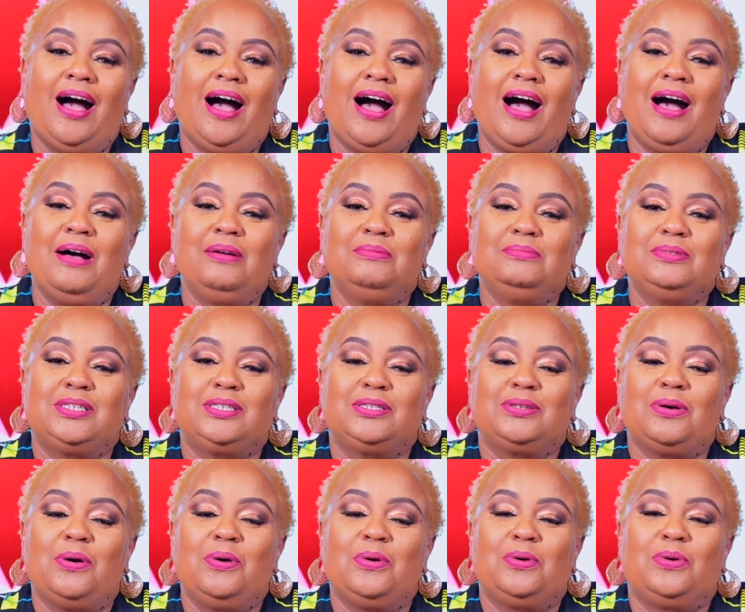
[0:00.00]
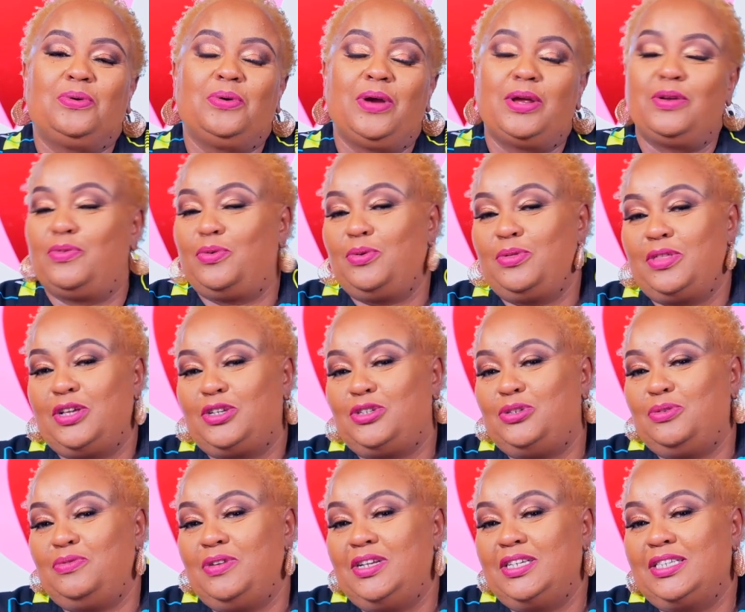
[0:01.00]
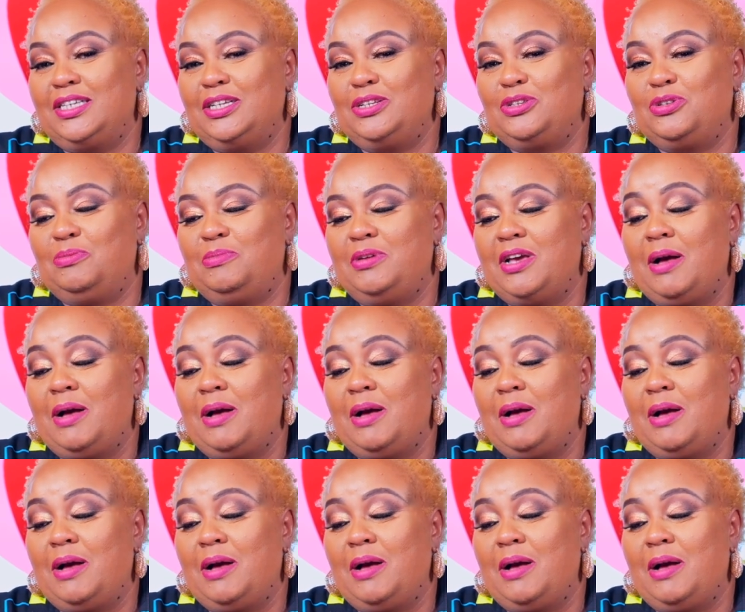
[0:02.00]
I'm so grateful that you've listened to me.